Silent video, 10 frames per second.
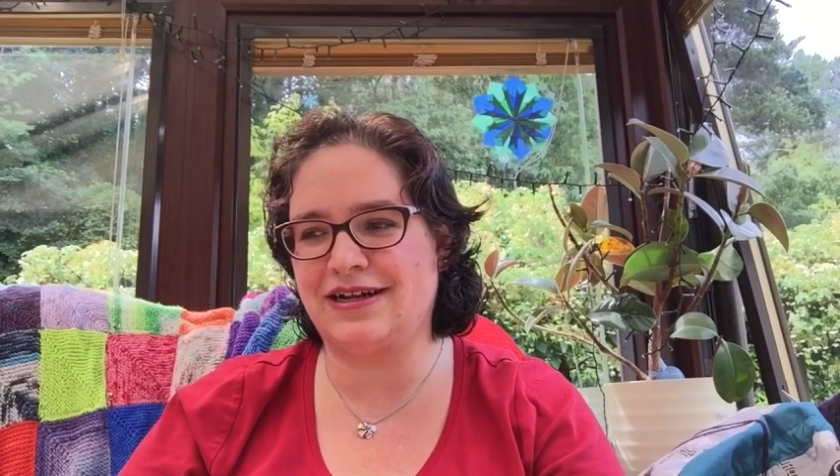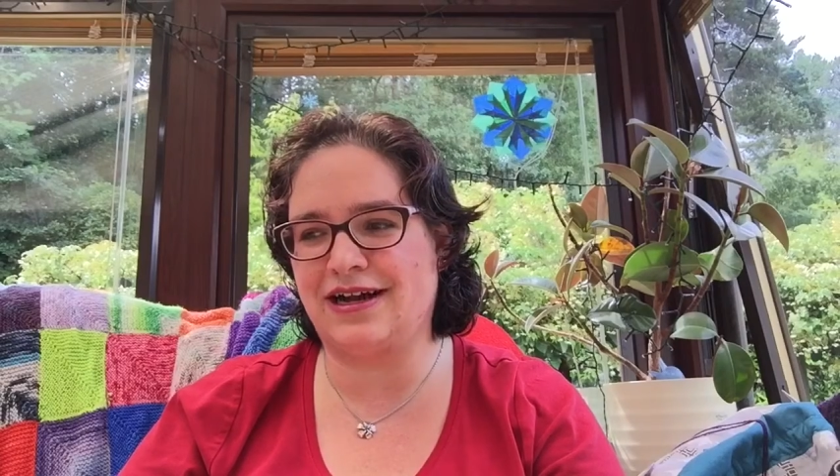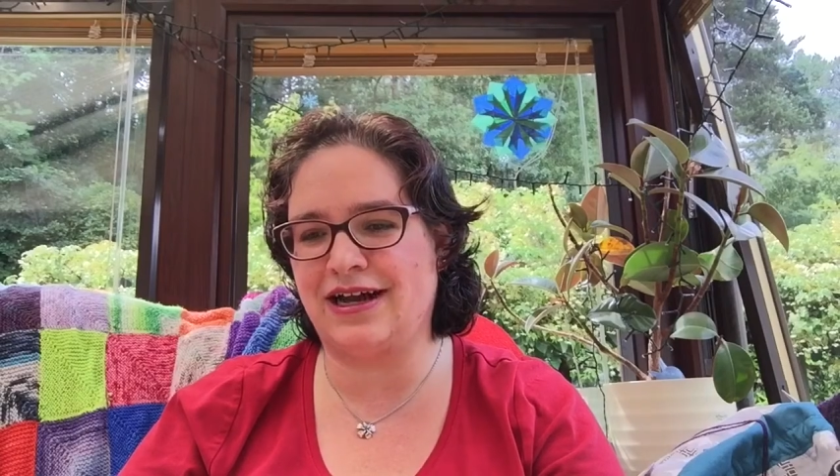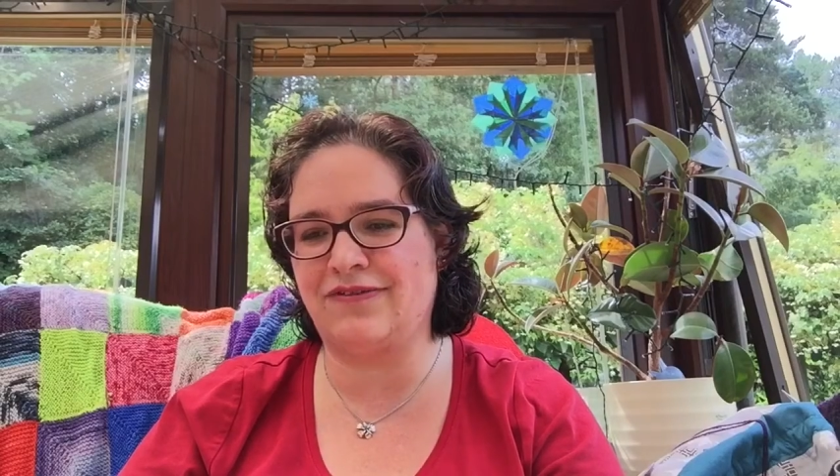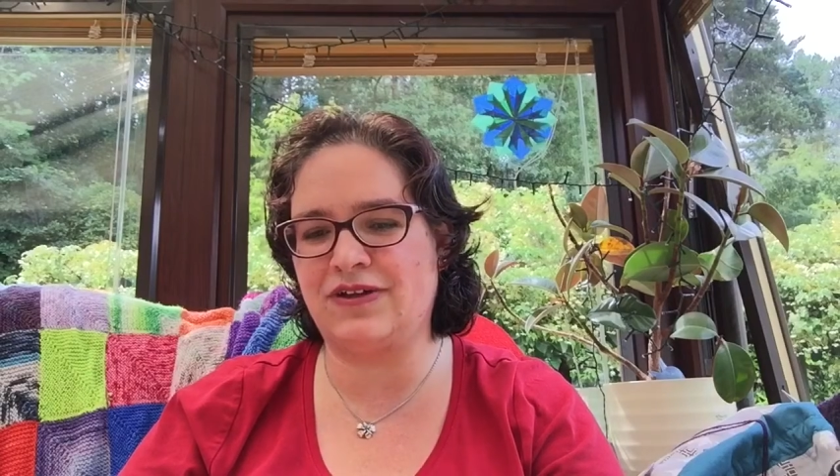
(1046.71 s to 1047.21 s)

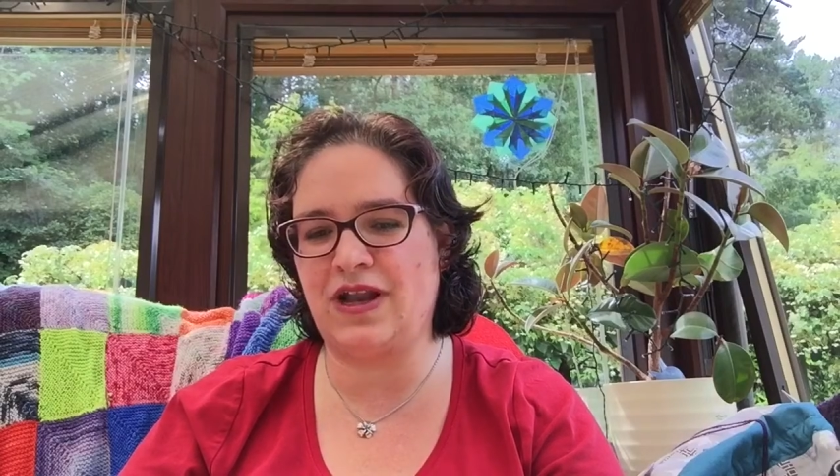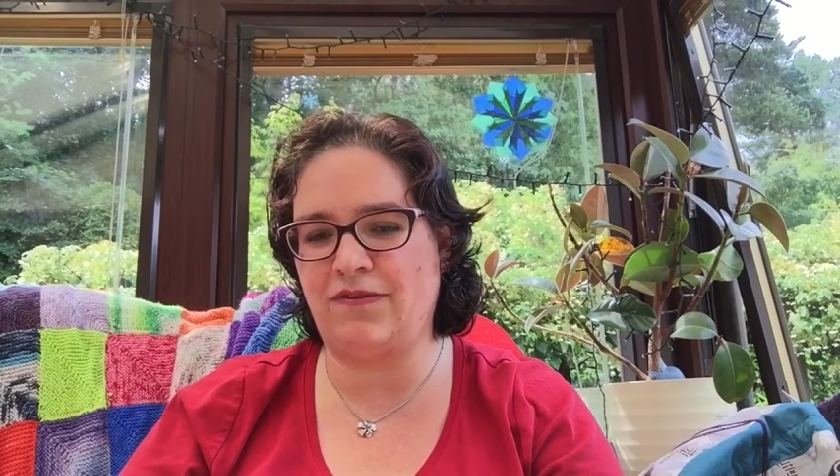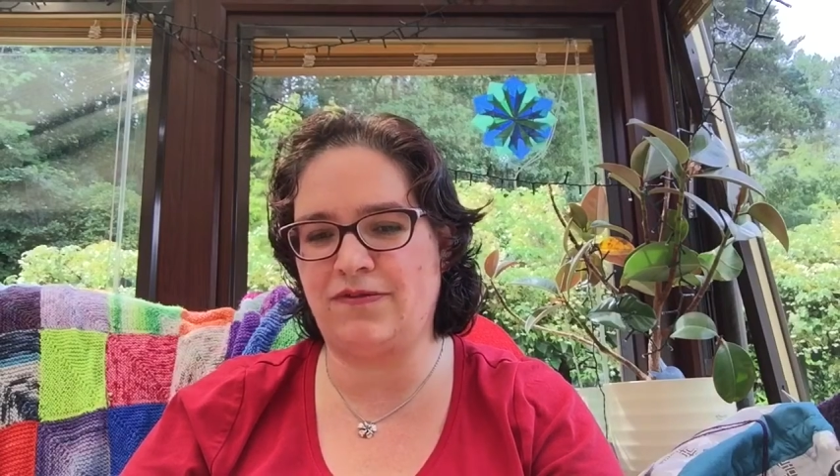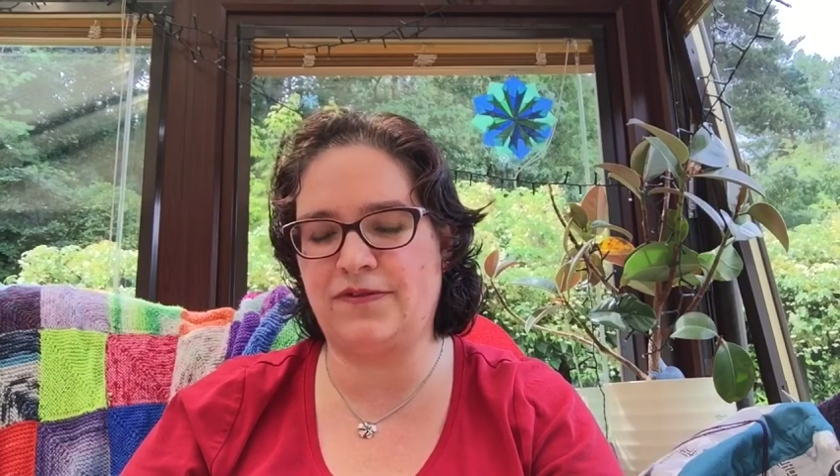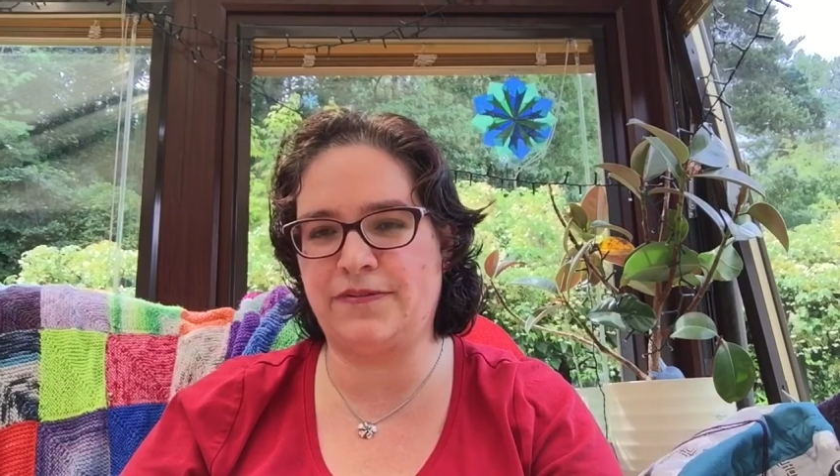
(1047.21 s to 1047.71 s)
I have enough
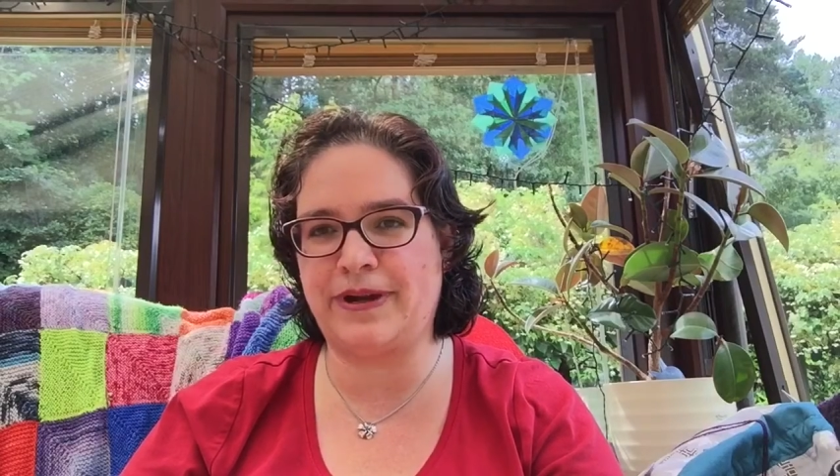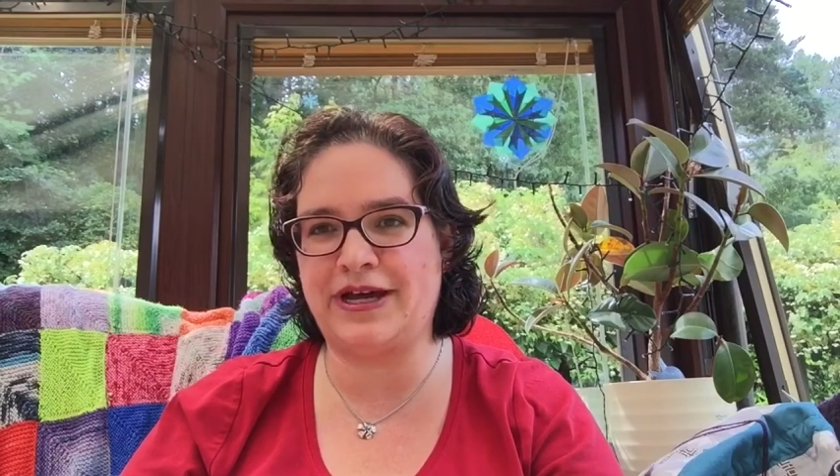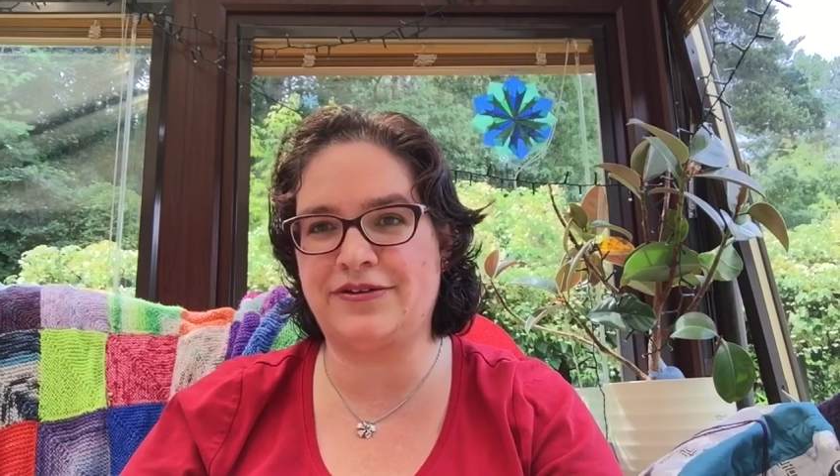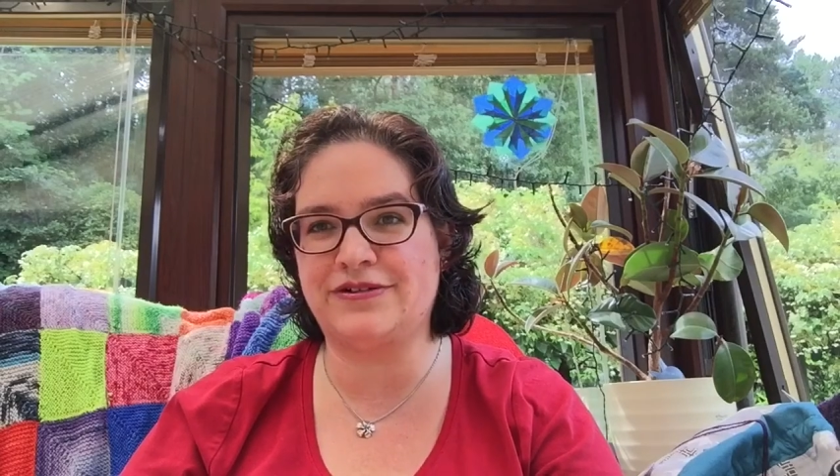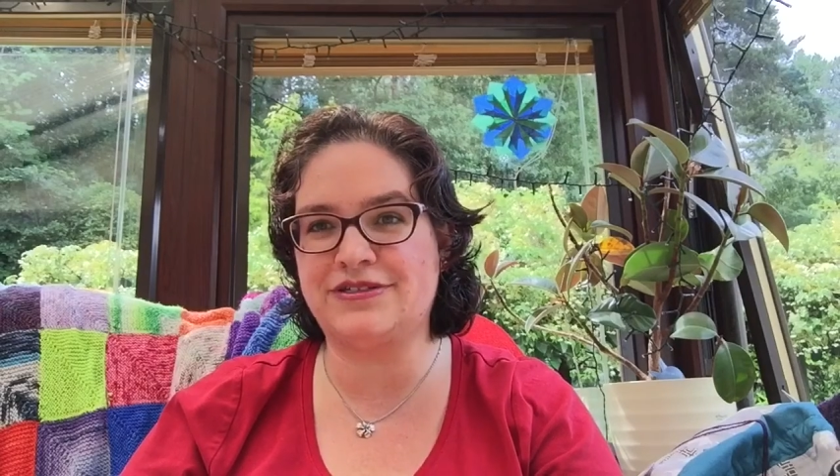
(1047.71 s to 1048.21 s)
of her
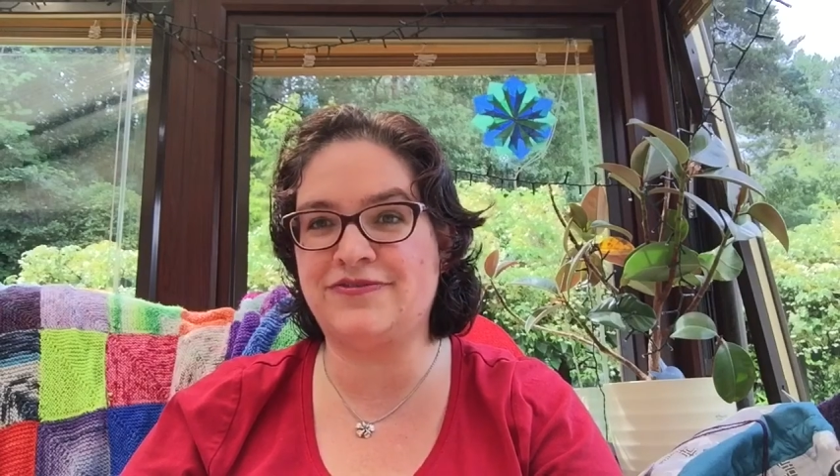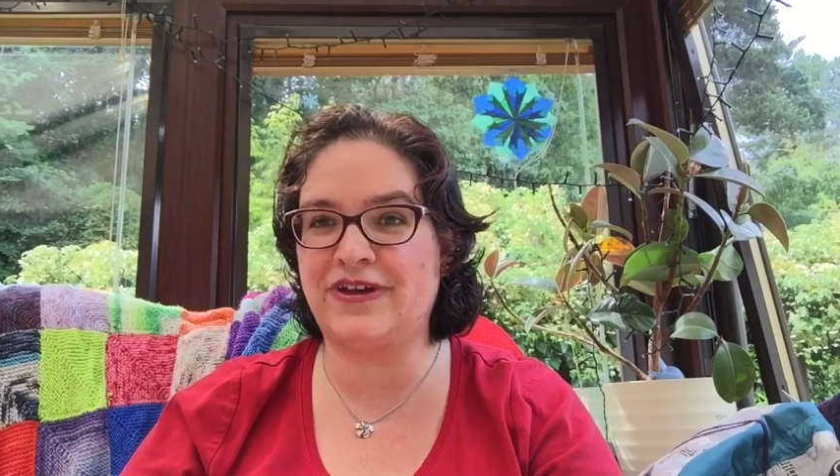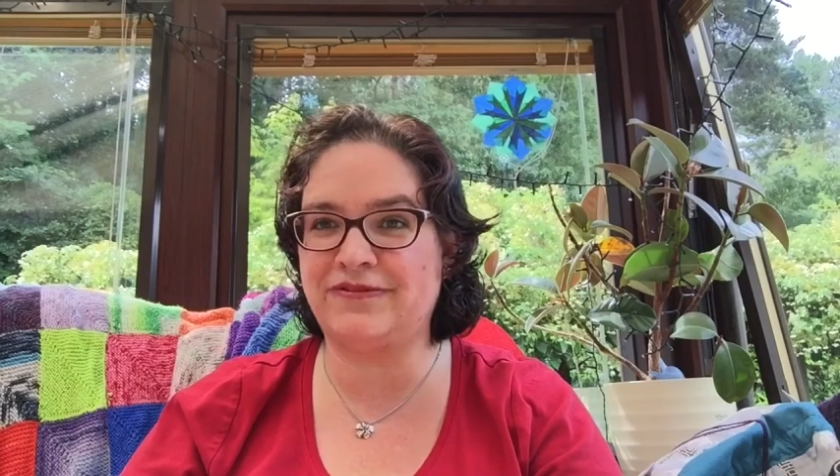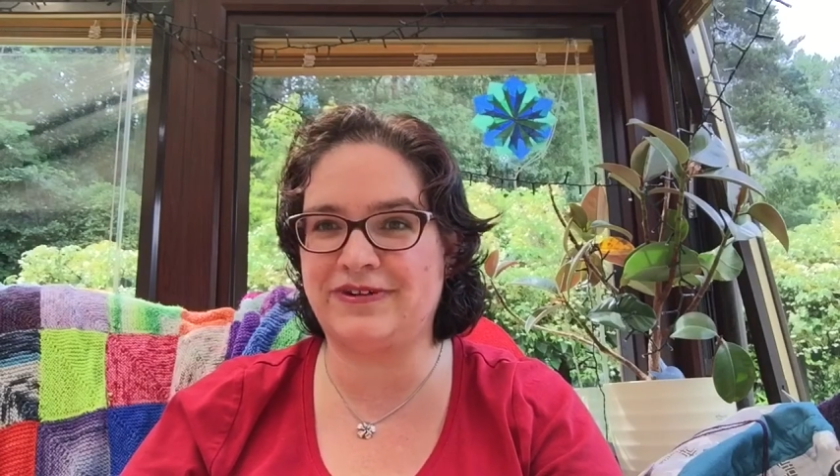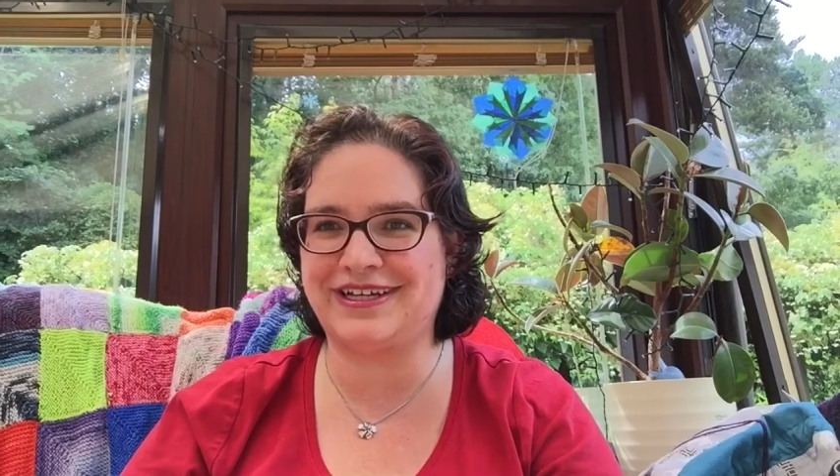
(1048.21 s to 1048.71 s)
patterns
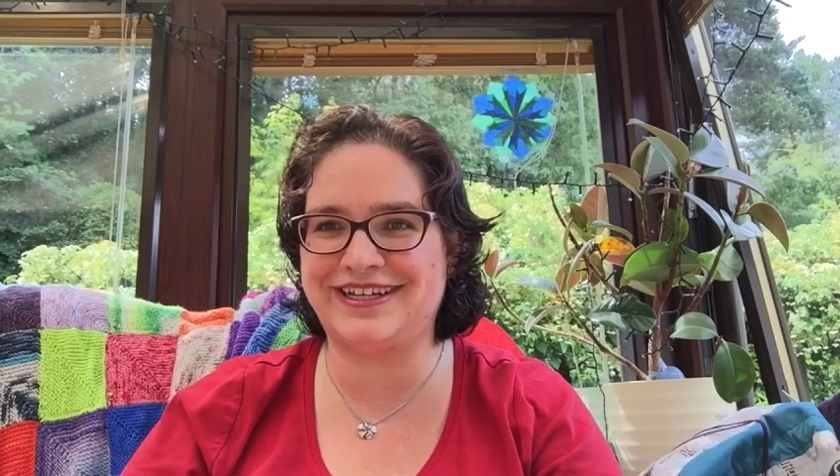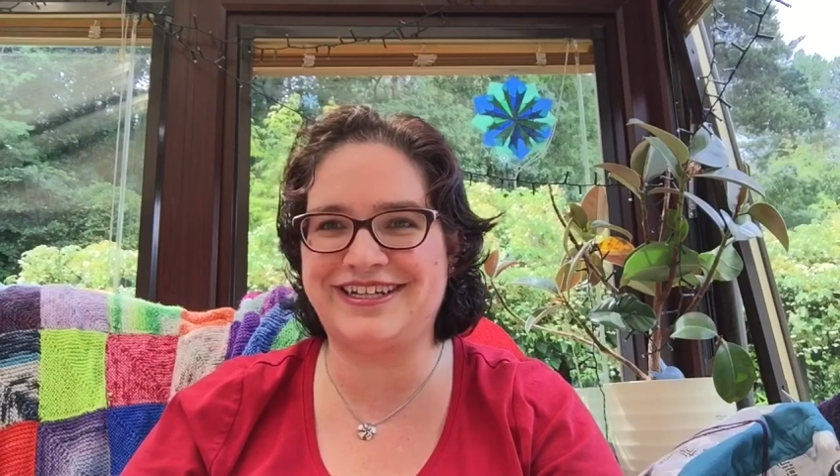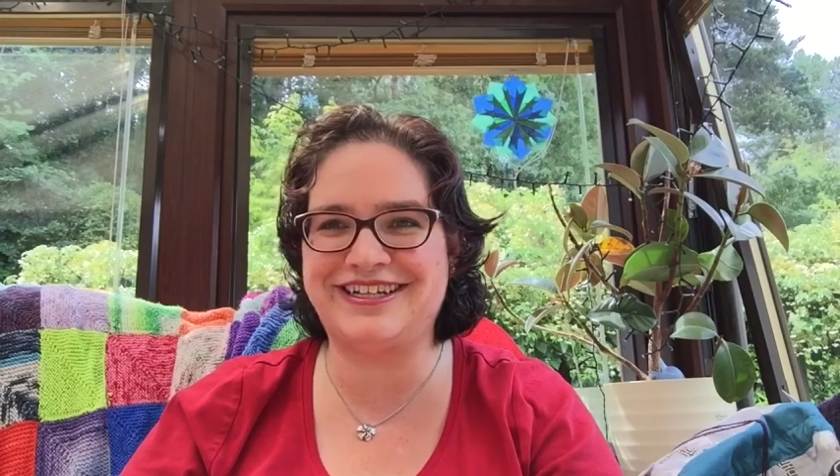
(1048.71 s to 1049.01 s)
favorited